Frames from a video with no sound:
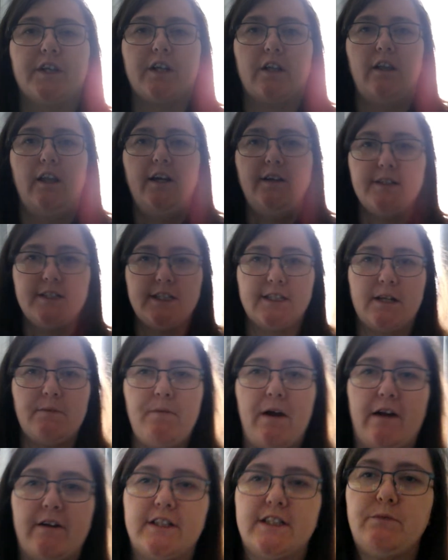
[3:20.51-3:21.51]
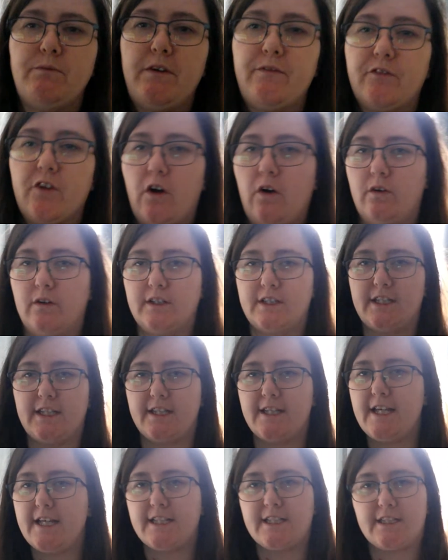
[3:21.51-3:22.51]
closest comparison we've got to
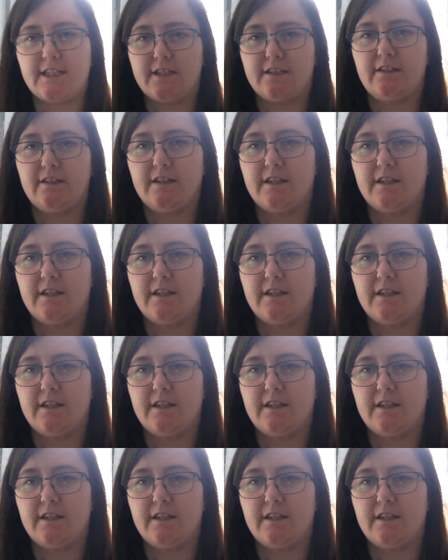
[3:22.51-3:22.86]
this